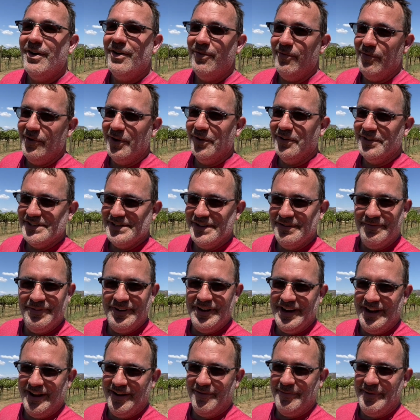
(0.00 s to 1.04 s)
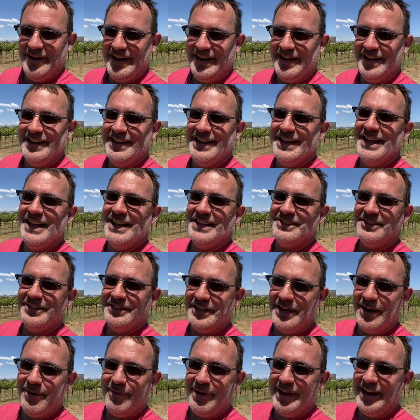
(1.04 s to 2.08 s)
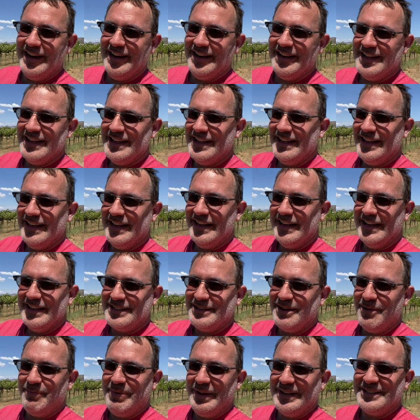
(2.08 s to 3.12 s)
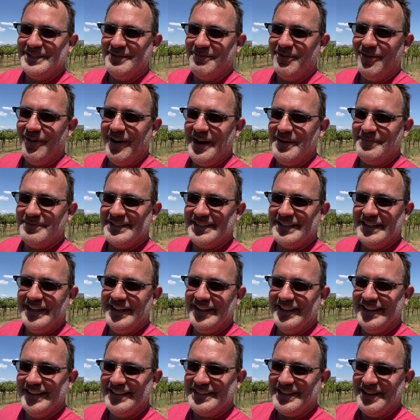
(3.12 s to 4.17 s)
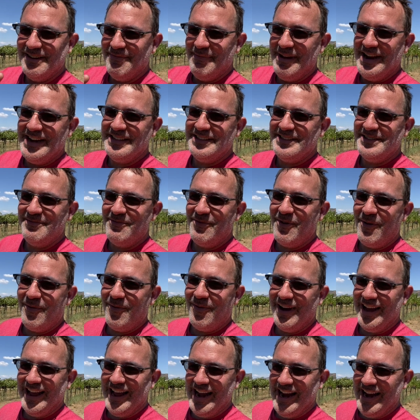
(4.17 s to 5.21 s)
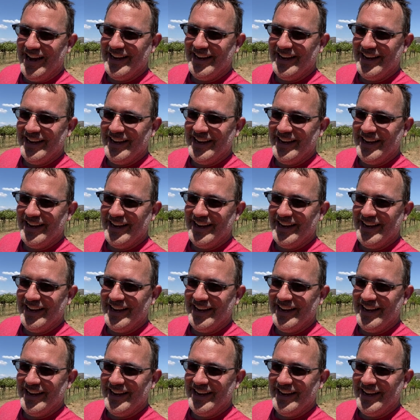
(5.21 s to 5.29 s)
real Zinfandel, man. So tell you what, let's go pick some grapes. Let's get making some more wine.